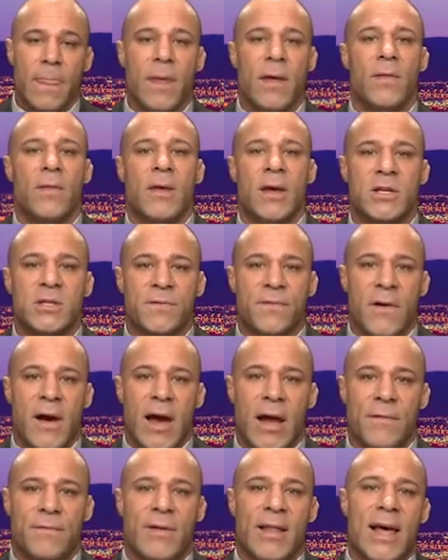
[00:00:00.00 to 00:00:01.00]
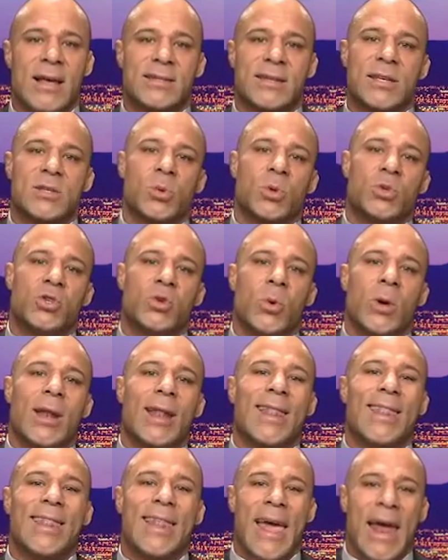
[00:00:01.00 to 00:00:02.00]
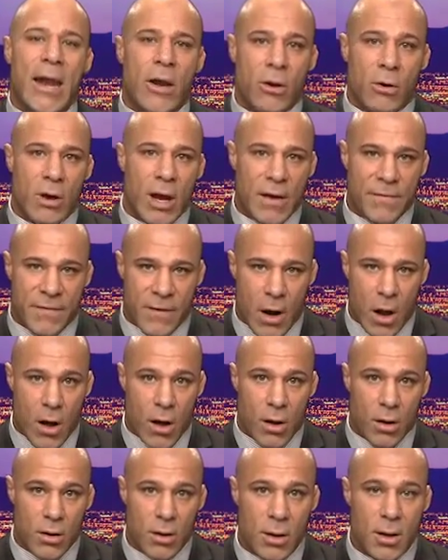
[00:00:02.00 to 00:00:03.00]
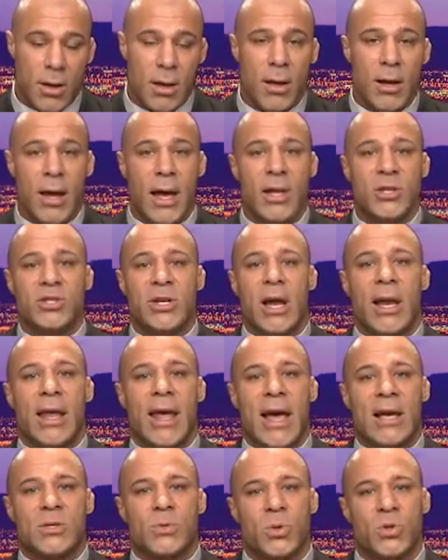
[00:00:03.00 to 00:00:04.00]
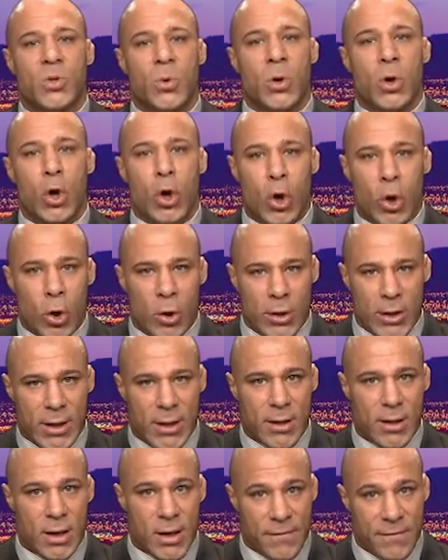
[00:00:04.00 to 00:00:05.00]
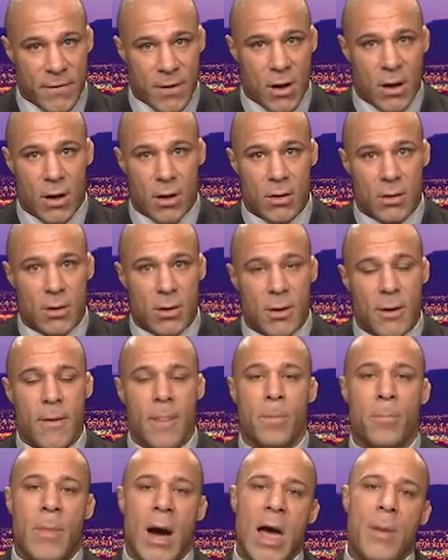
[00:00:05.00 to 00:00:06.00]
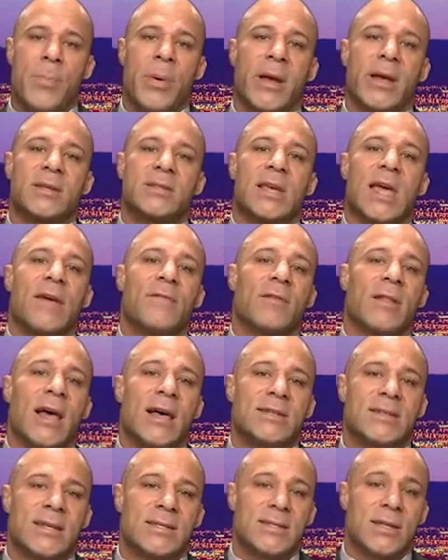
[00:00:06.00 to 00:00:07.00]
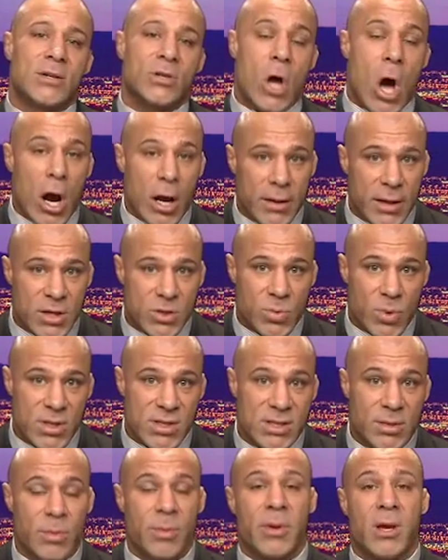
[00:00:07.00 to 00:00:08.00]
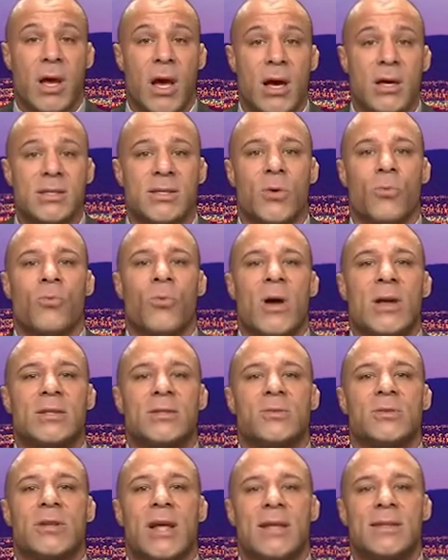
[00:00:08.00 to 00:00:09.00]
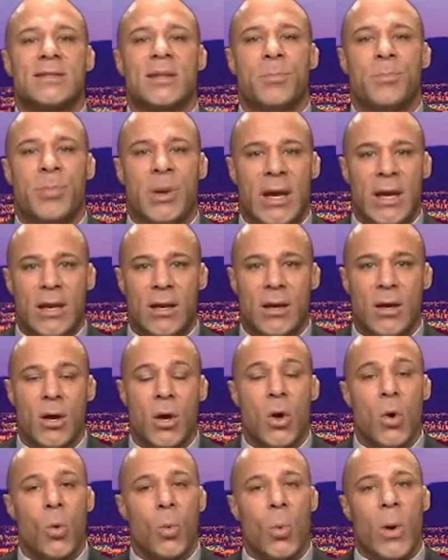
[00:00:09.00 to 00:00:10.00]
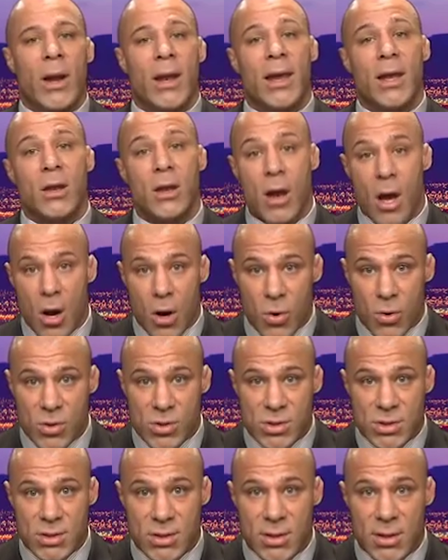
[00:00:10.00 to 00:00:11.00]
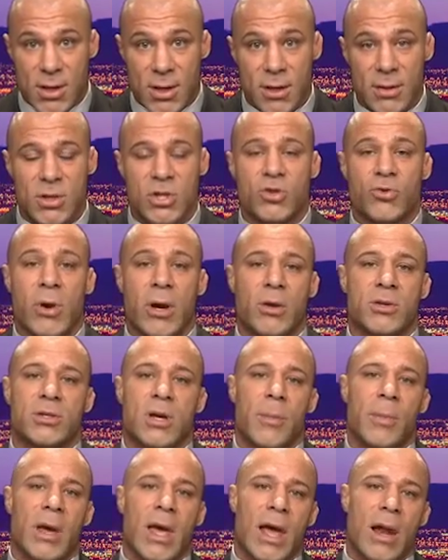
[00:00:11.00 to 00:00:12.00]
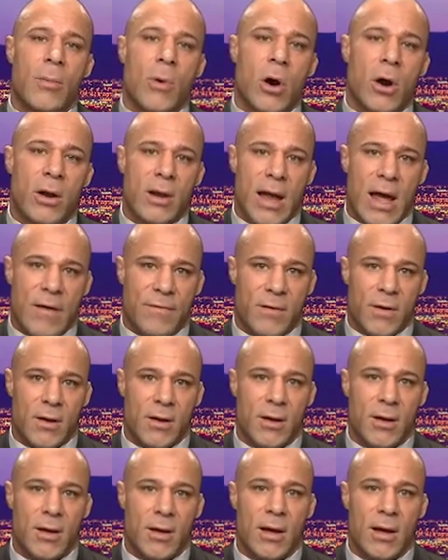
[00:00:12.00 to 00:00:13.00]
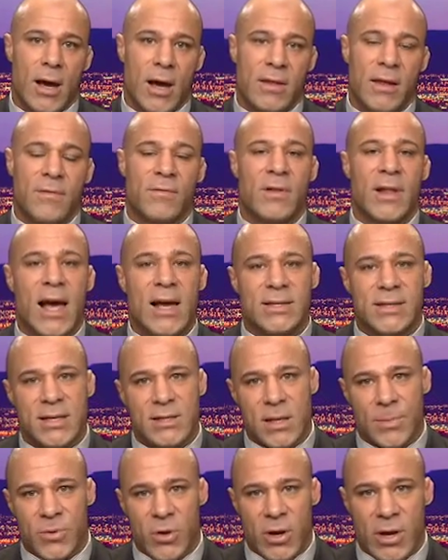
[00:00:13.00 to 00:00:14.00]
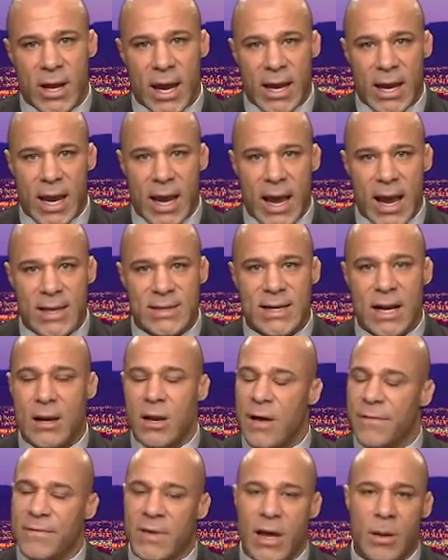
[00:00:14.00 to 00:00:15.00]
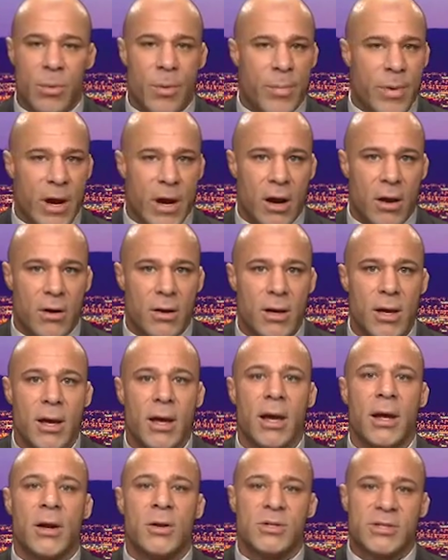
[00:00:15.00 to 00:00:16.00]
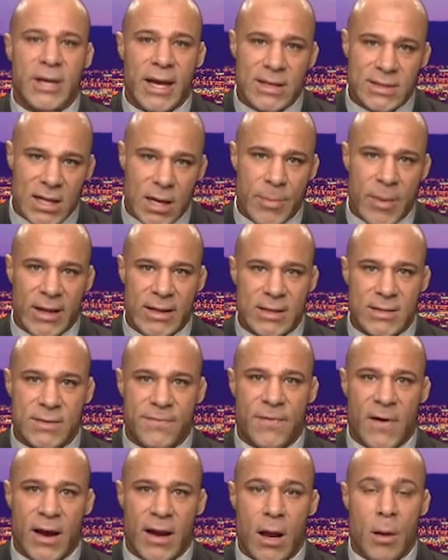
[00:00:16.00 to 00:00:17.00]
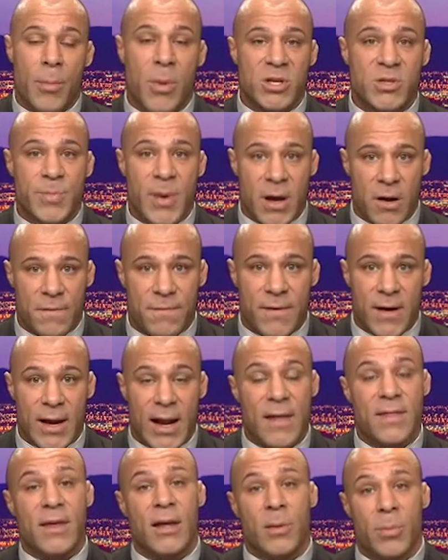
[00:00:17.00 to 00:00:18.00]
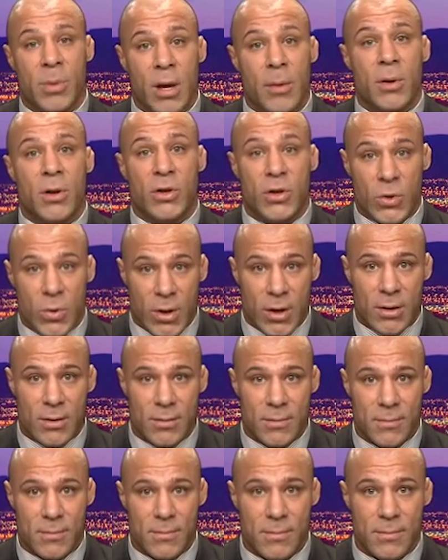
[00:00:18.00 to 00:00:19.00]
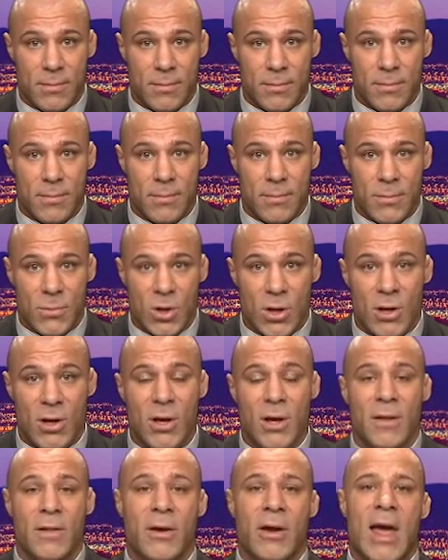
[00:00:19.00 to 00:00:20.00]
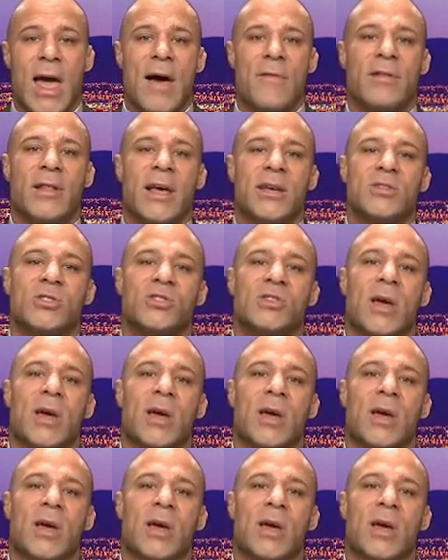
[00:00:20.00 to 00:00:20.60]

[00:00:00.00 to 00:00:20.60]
In this fight, Velasquez will do it later, if at all, and JDS will do it early, if at all. My pick is Cain Velasquez as the dog in this one, simply because the wrestler tends to beat when he knows the striker's coming at him hard and heavy. I think Velasquez up there, a.k.a. has had enough time to prepare and understands how to make this fight a much better fight. I think he'll be able to do it. There you have it, ladies and